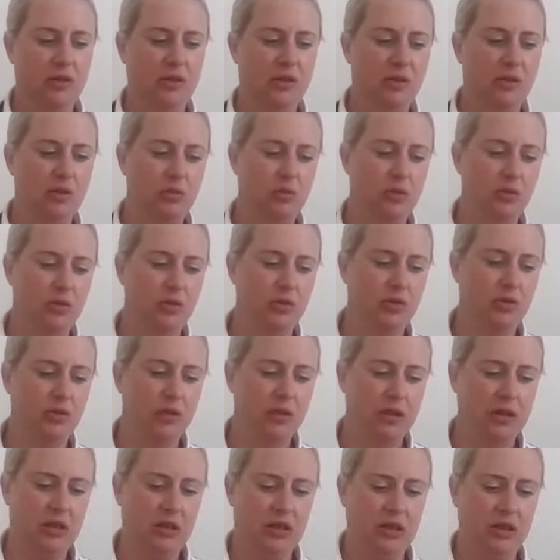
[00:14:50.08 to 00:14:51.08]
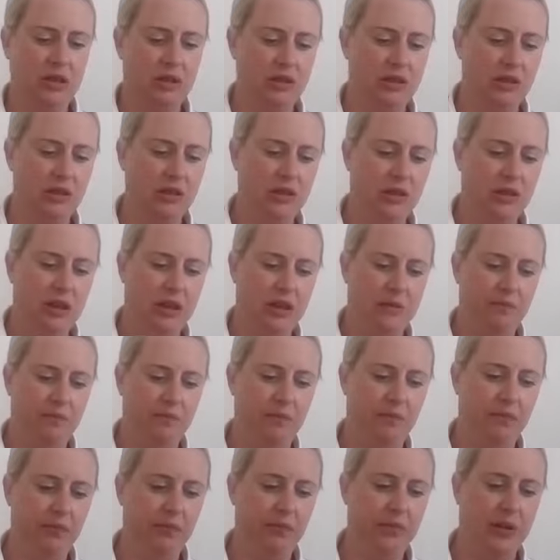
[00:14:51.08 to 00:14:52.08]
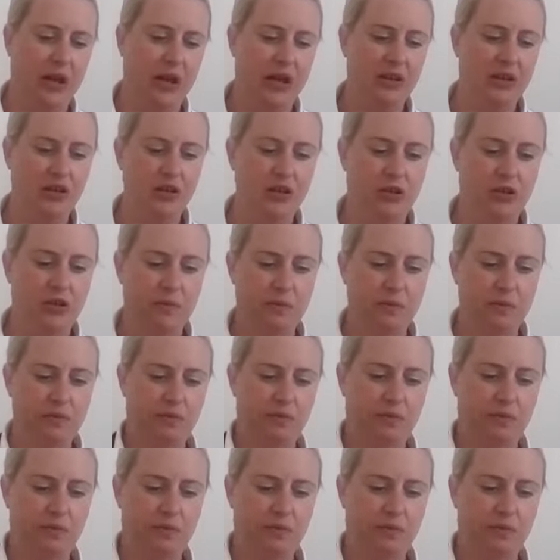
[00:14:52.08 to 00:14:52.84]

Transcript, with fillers: This one is ashed.